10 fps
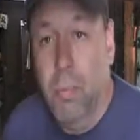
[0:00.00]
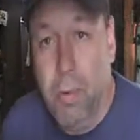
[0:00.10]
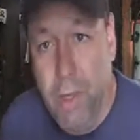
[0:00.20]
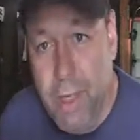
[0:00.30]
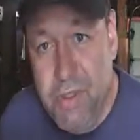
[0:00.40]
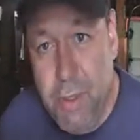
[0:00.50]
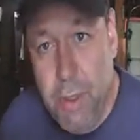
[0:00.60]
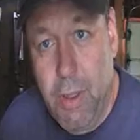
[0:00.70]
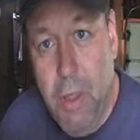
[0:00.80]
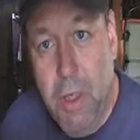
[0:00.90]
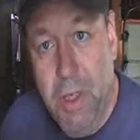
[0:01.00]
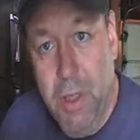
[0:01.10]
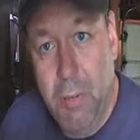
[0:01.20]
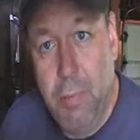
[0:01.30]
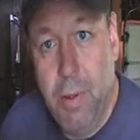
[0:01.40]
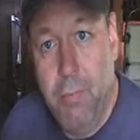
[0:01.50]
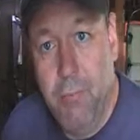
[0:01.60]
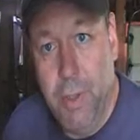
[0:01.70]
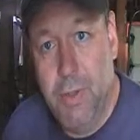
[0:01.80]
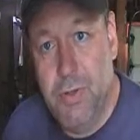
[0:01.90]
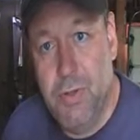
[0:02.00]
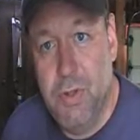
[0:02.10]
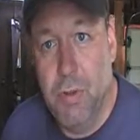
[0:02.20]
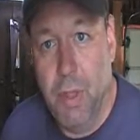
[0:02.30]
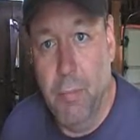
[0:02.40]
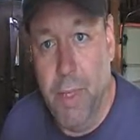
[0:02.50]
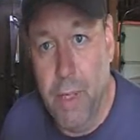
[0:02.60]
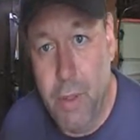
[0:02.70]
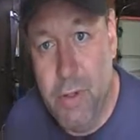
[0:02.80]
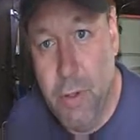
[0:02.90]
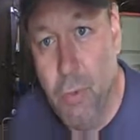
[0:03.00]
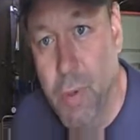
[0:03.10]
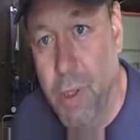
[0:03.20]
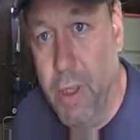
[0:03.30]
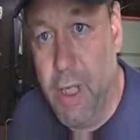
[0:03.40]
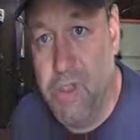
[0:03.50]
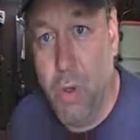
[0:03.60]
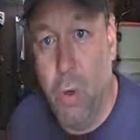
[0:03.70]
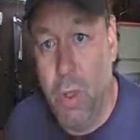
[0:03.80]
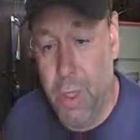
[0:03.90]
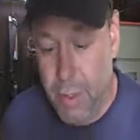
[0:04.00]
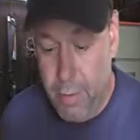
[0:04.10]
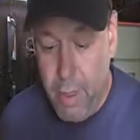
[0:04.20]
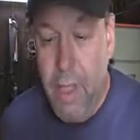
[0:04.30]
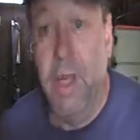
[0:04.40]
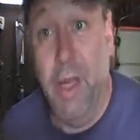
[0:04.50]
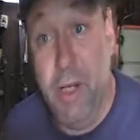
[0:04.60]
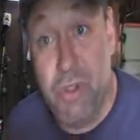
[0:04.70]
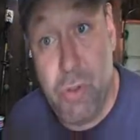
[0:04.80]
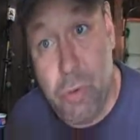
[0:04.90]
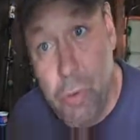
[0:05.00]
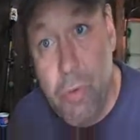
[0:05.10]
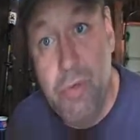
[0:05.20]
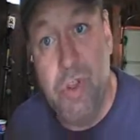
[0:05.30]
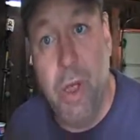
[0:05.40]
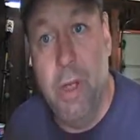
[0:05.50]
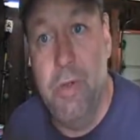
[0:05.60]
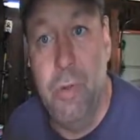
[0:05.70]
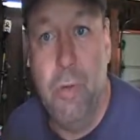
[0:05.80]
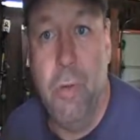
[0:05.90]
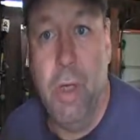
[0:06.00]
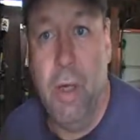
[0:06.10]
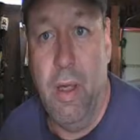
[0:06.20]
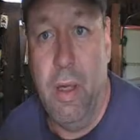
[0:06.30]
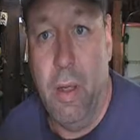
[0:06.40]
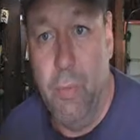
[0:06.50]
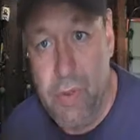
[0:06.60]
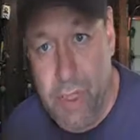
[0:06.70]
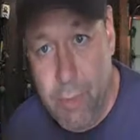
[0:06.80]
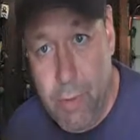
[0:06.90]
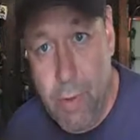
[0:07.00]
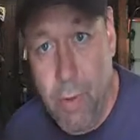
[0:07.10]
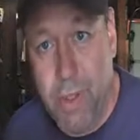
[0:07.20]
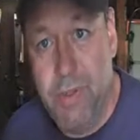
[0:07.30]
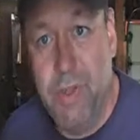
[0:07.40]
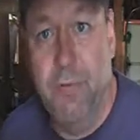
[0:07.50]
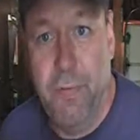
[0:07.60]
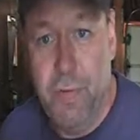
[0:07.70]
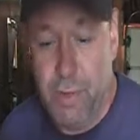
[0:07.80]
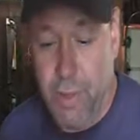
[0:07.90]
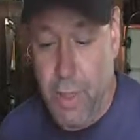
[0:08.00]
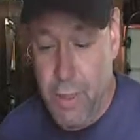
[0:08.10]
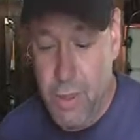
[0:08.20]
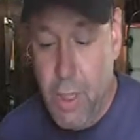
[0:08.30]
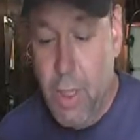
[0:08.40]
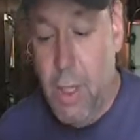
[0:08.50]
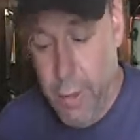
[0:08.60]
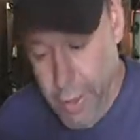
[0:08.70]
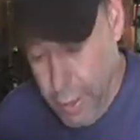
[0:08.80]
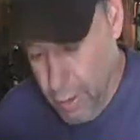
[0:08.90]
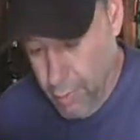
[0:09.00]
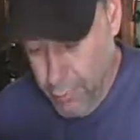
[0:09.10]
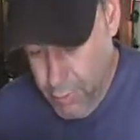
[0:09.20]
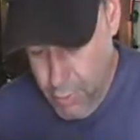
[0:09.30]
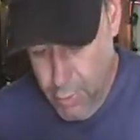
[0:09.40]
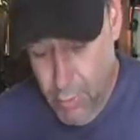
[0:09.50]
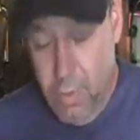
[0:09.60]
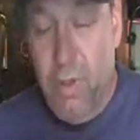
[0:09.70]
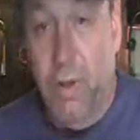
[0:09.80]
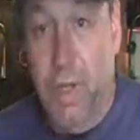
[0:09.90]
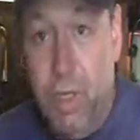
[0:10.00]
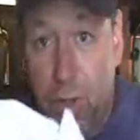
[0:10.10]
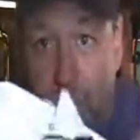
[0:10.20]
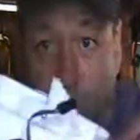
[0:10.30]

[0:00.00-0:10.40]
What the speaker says: plastic clip that's made onto the wing. It has a hole in it, and it screws onto a receptacle that's in the fuselage. Now, it